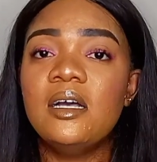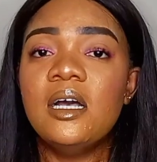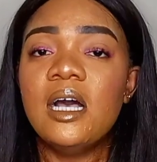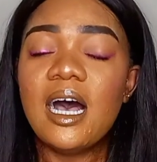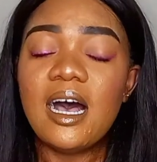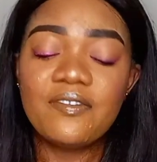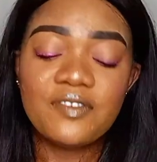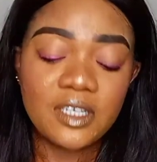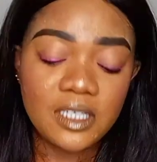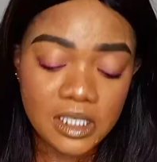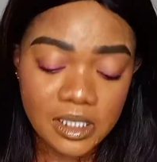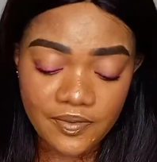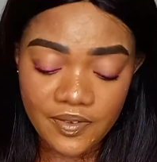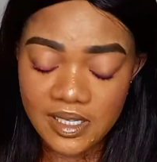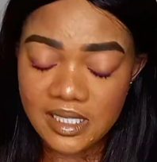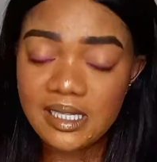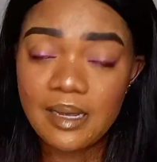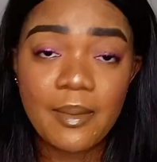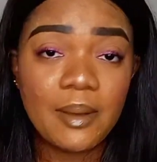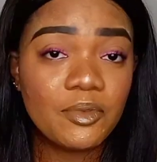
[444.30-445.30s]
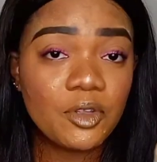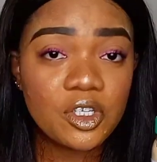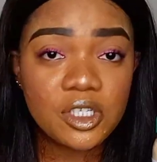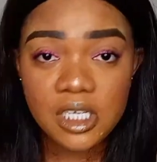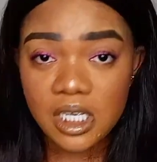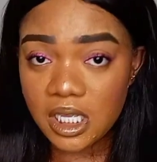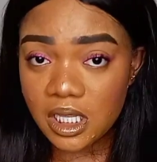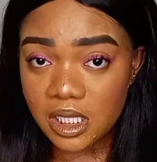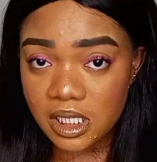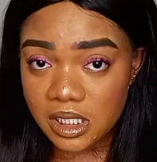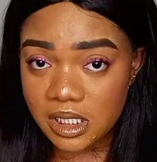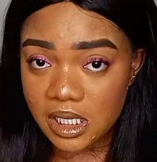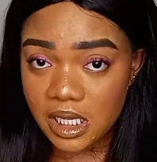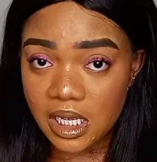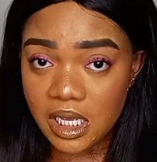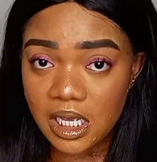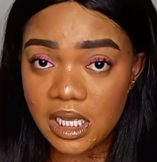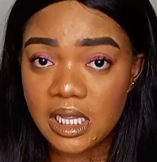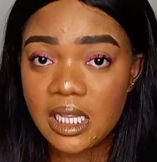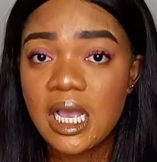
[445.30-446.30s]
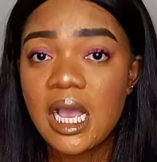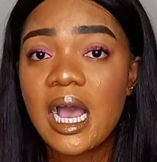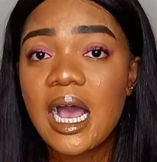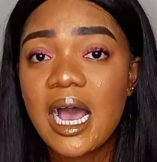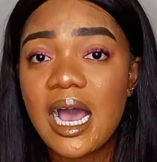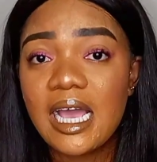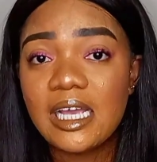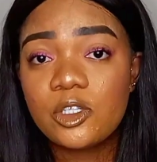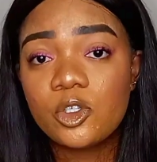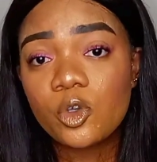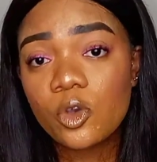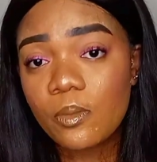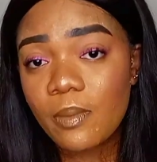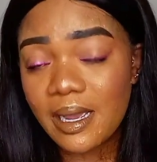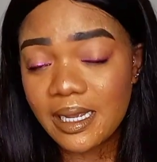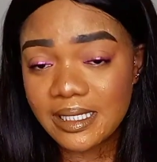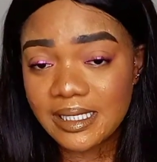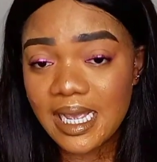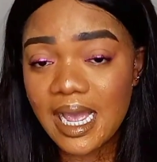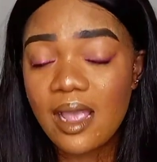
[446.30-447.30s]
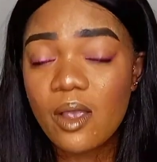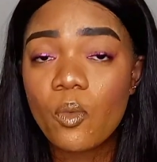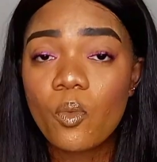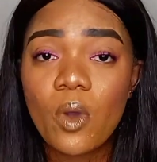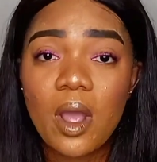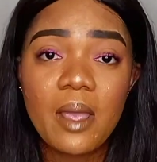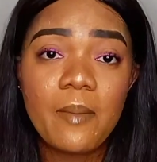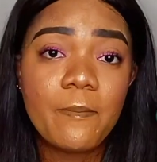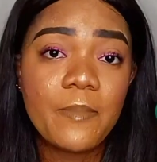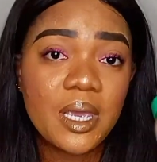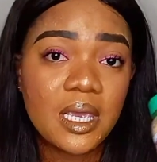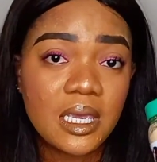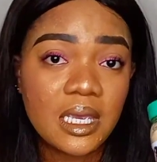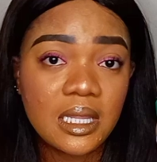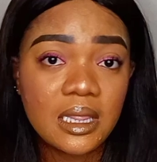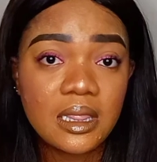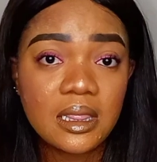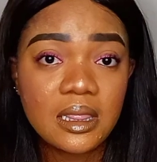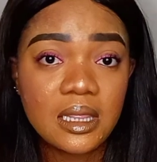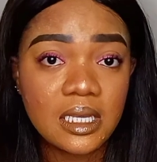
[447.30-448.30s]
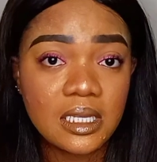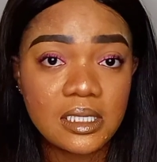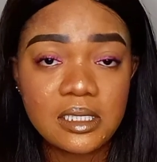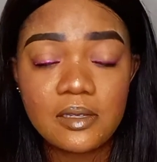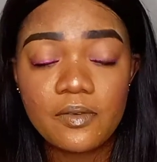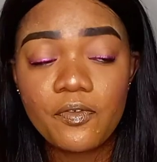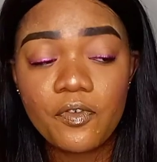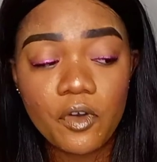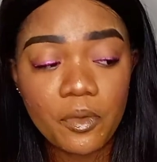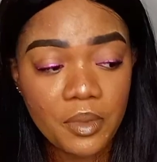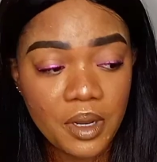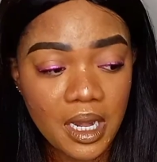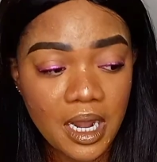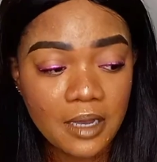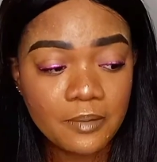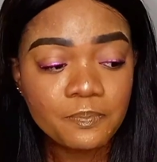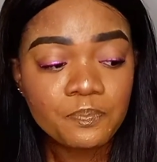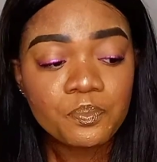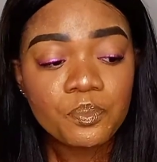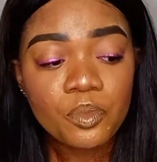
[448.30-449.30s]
after this first time I'm not taking it again. I took my time while making this formula.